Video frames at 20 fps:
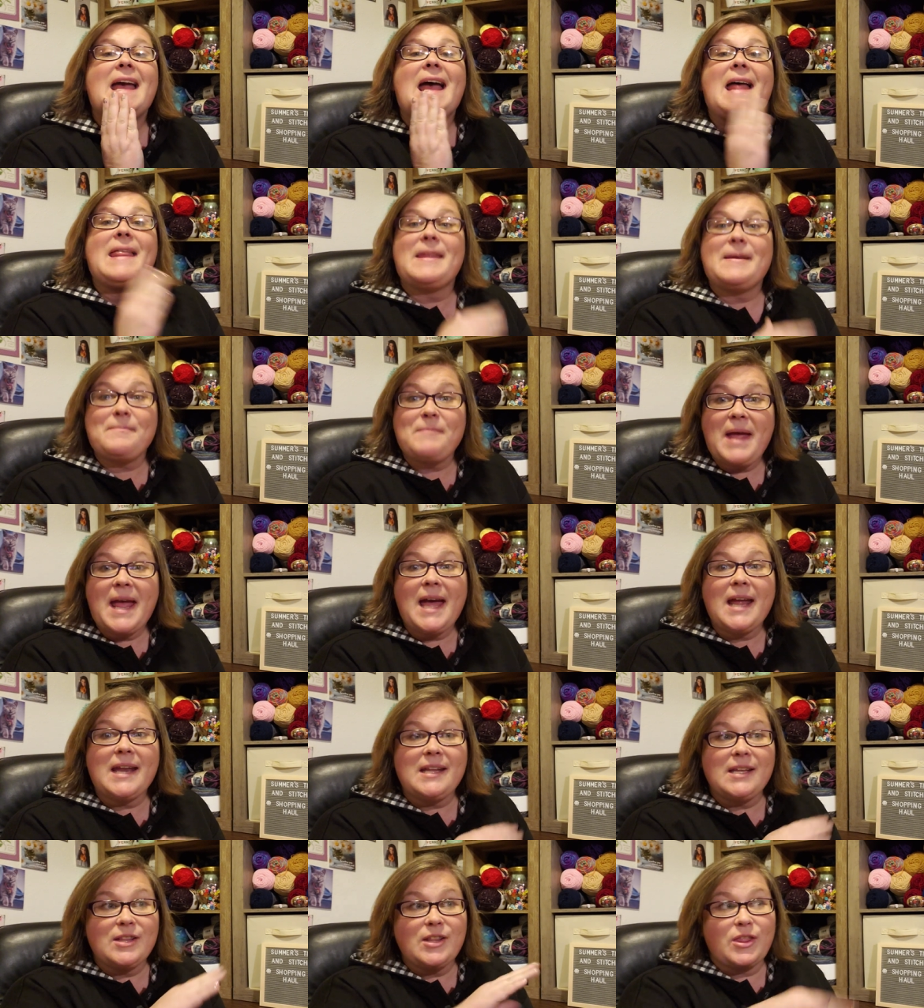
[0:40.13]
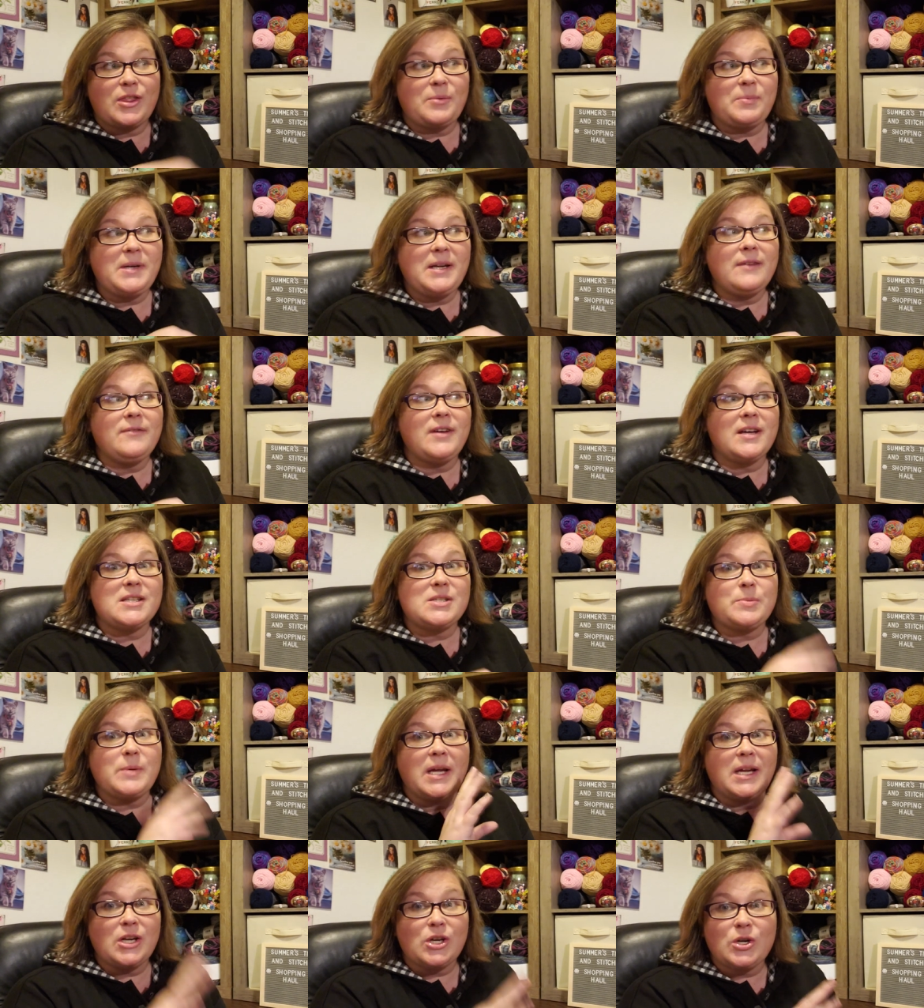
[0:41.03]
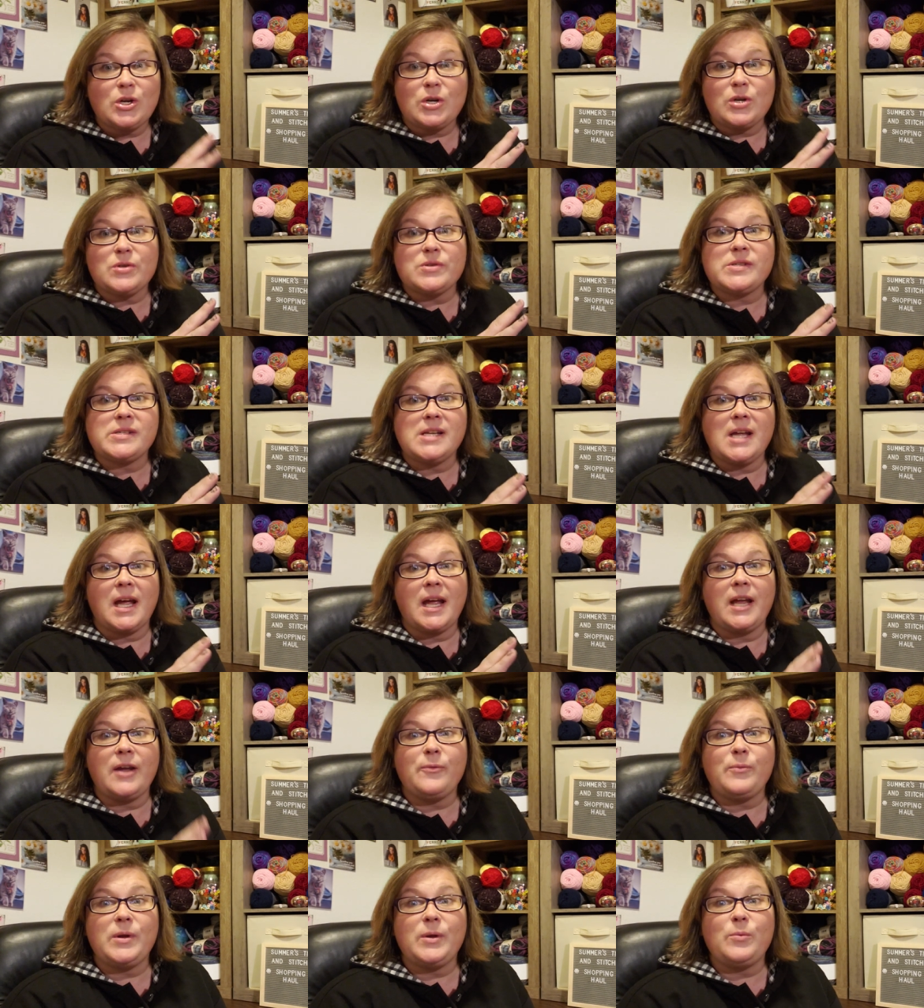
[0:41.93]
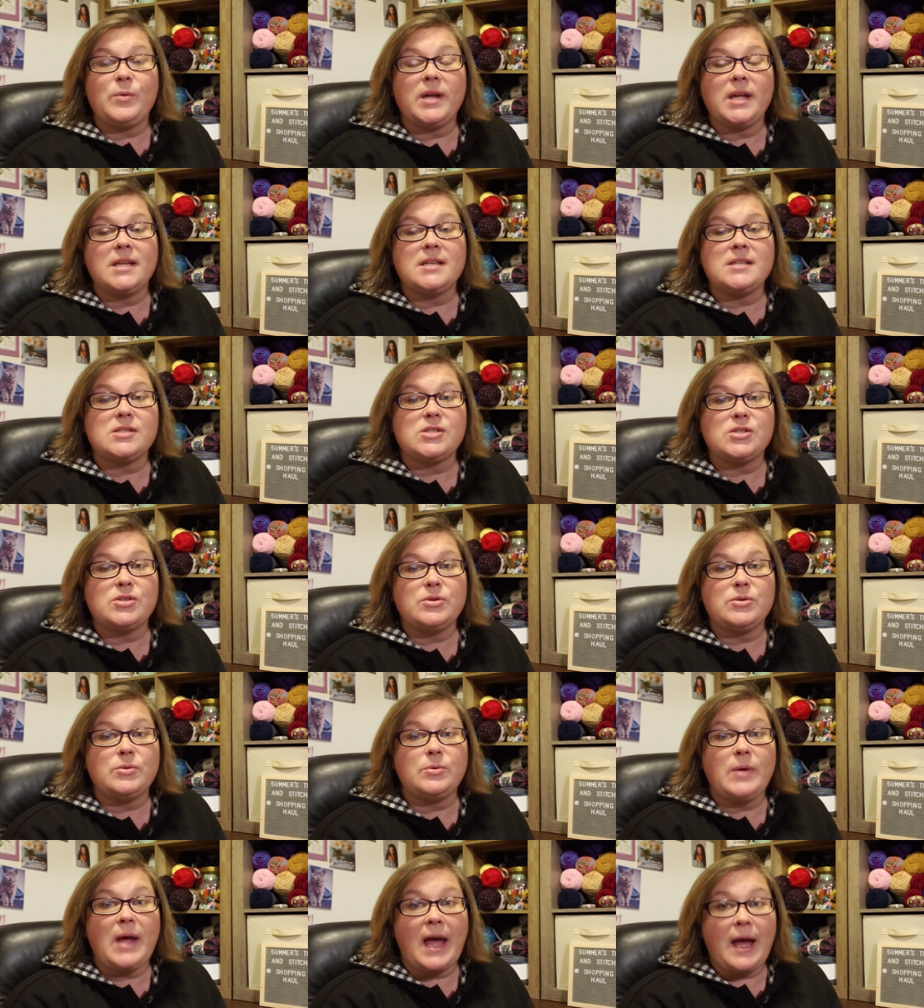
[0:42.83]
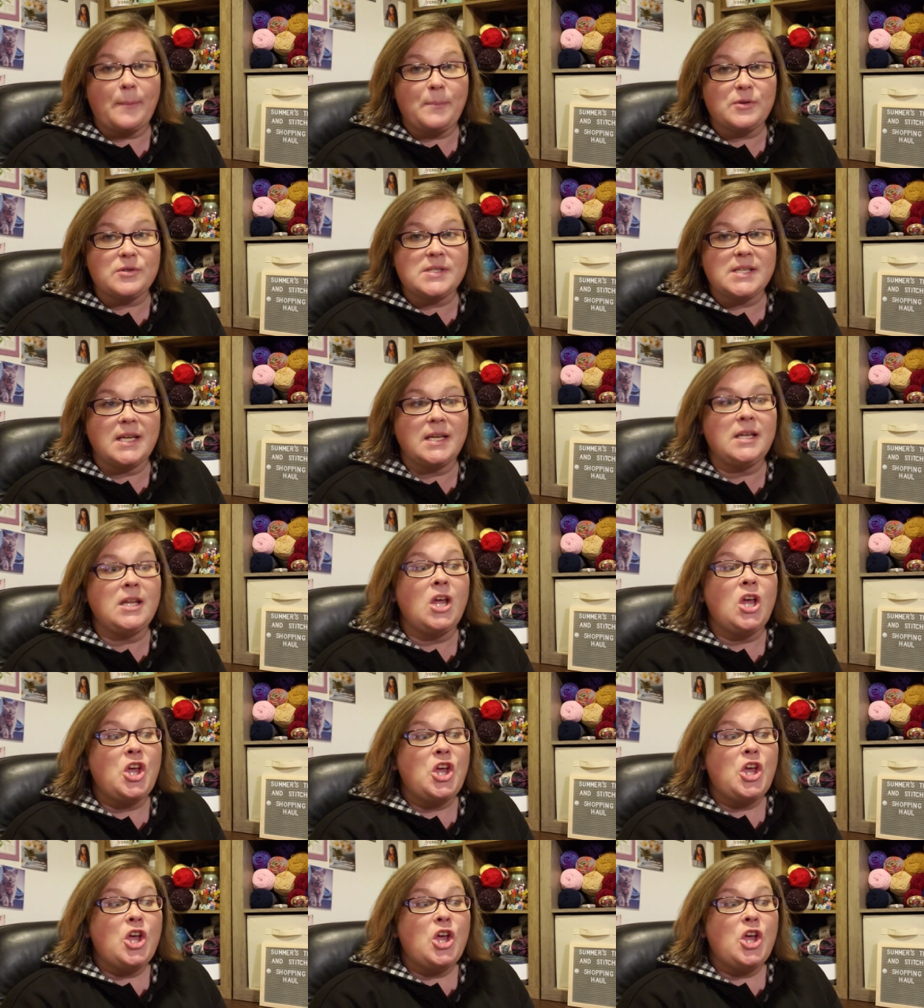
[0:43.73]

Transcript: And then Maddie, the three of us, we had a girls' night. We went to Appleton.